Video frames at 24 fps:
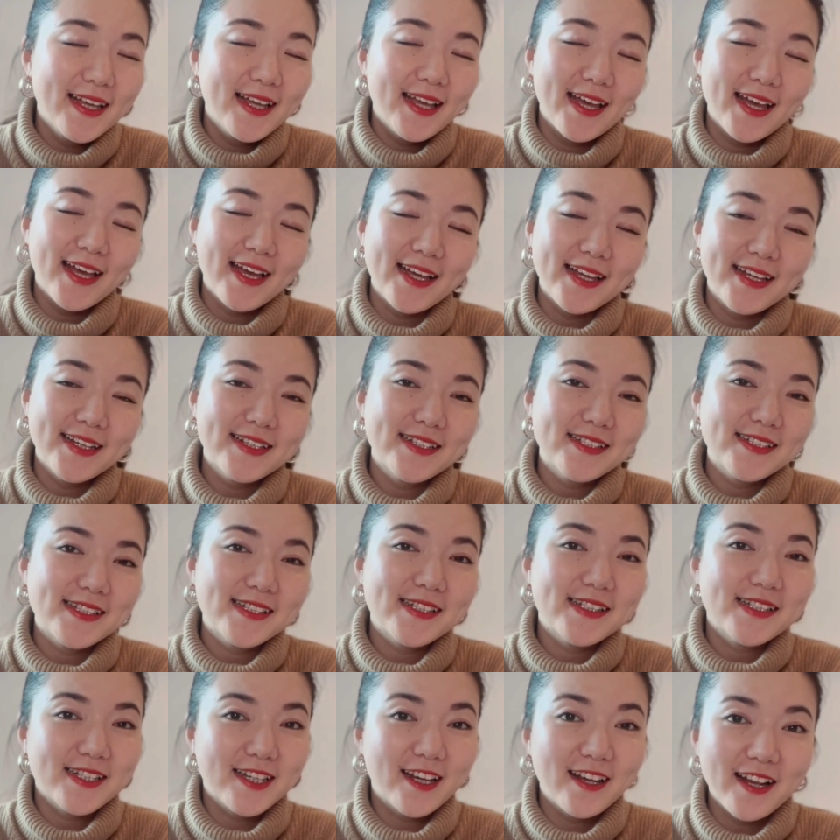And
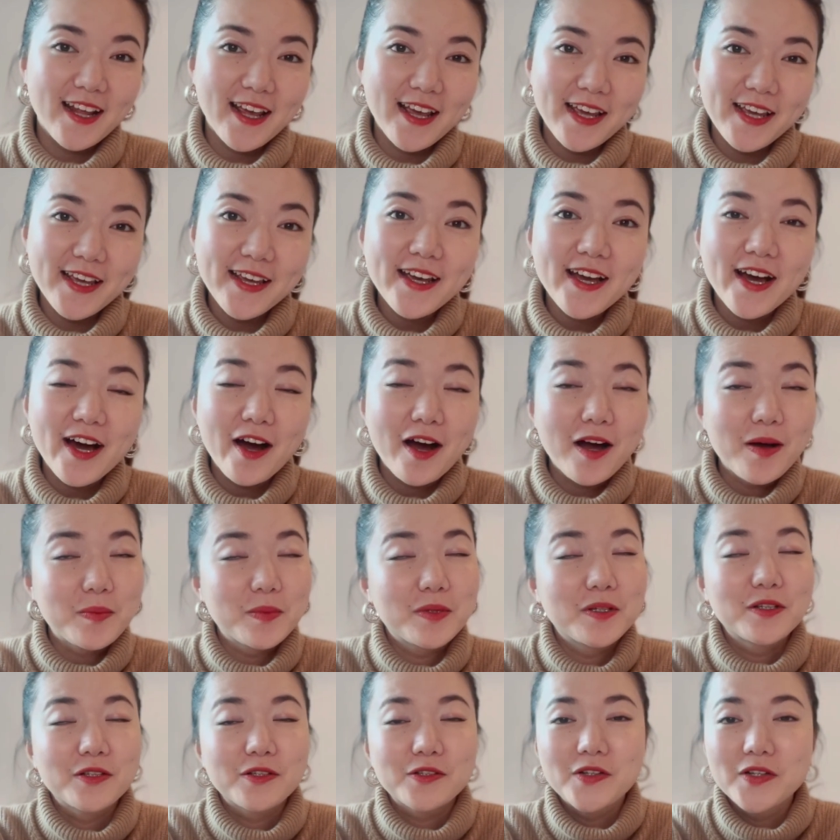today,
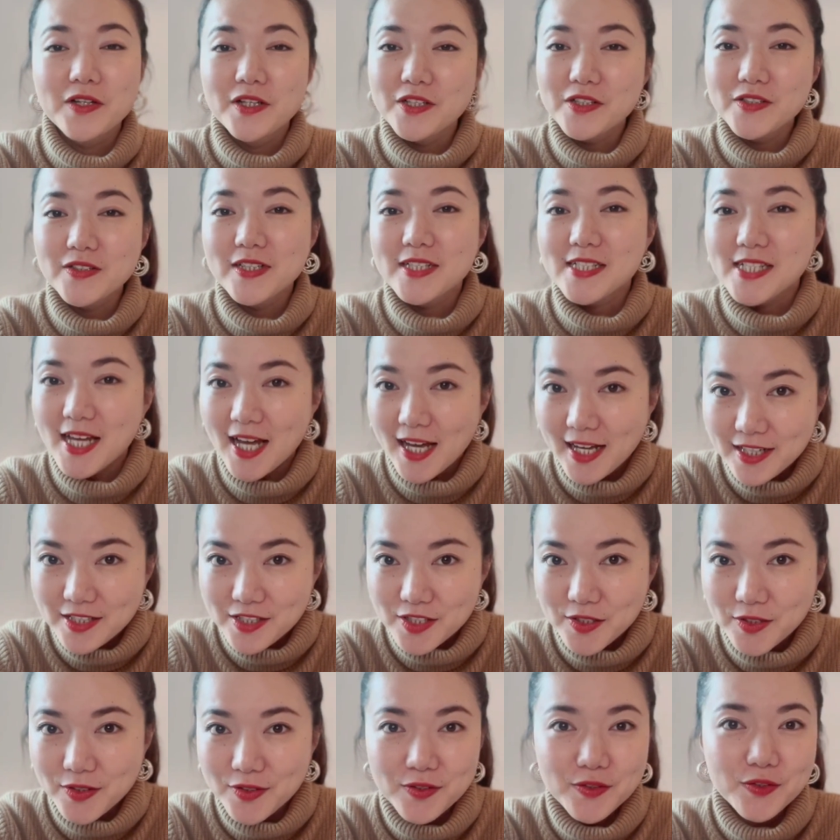according to the
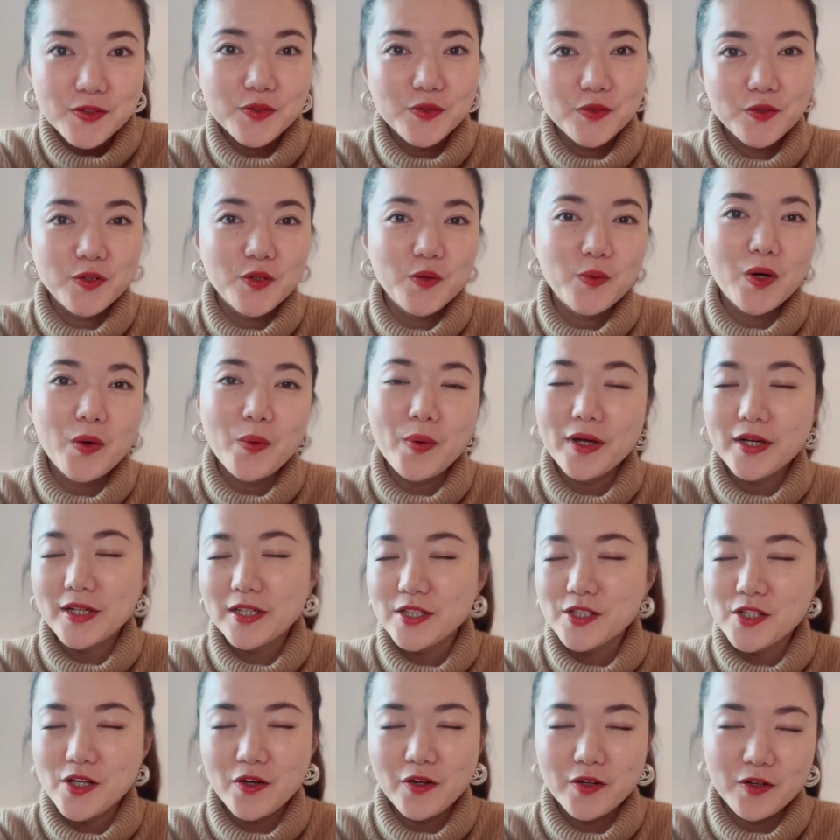title, you know what we're gonna
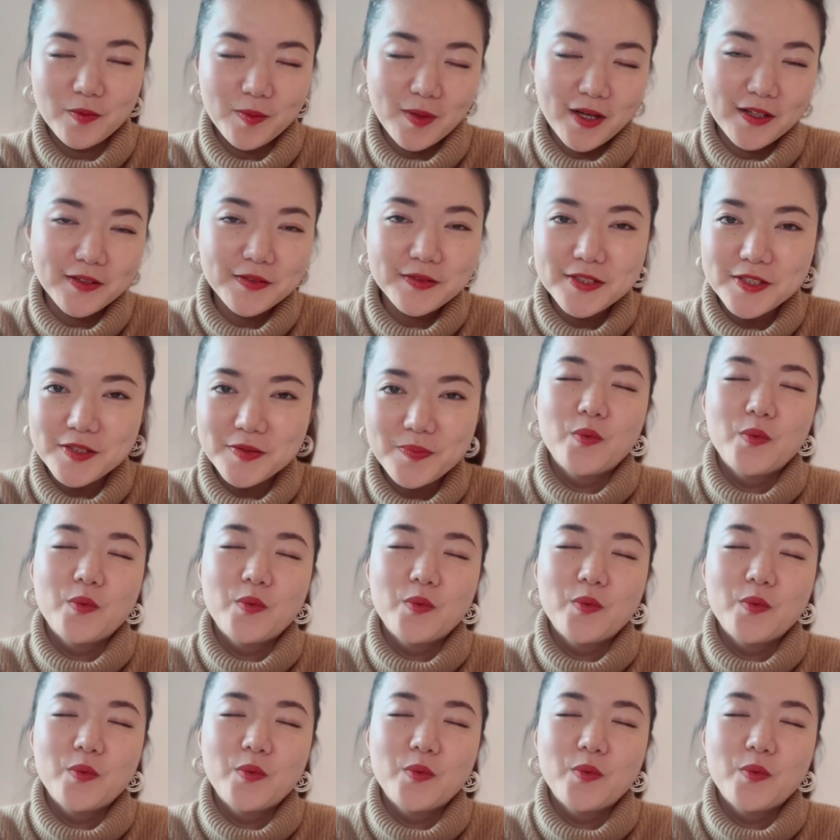talk about?